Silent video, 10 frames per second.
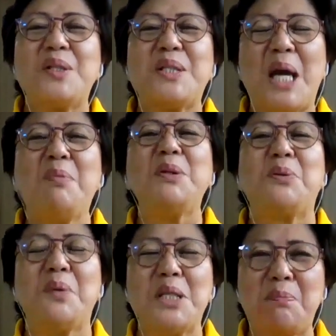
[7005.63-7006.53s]
He was
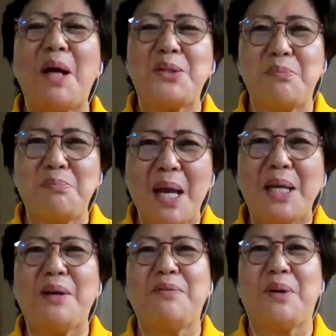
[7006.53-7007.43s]
able to respond to
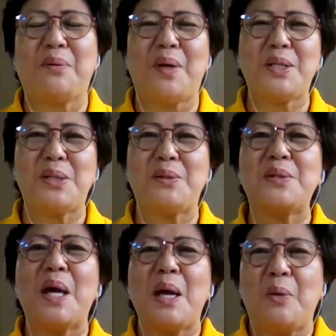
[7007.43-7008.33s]
many of your
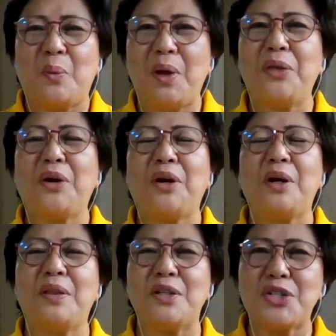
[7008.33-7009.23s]
questions,
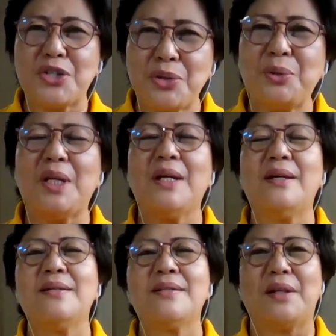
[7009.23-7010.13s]
whether the
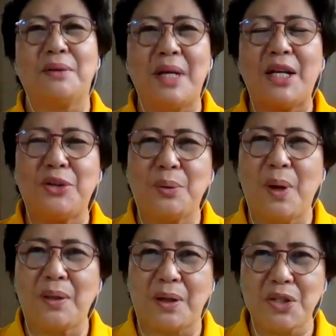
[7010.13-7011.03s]
students are
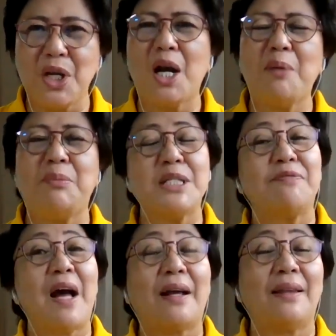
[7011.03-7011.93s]
really doing their job,
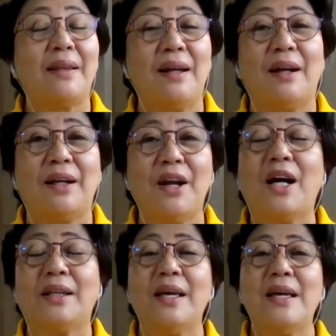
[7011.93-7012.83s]
the fact that they
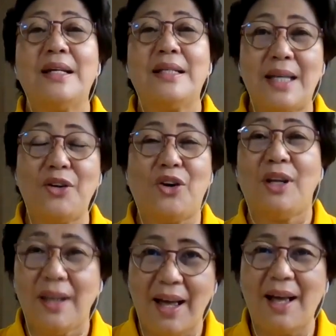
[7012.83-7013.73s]
are not
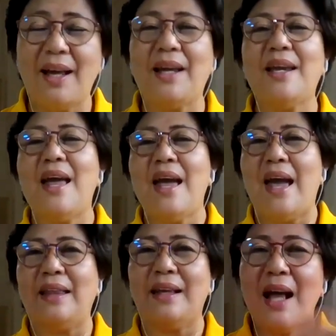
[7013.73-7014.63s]
seen online,
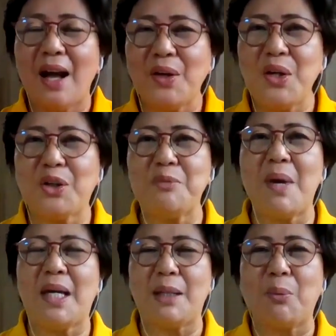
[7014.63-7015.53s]
and then how you
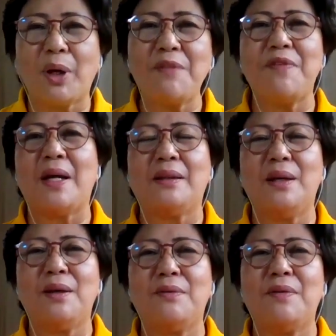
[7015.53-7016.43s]
could make it more
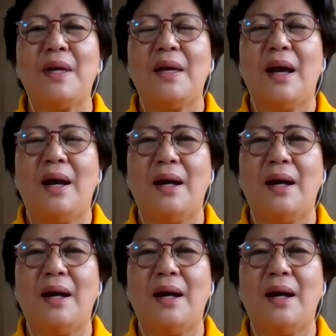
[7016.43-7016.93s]
effective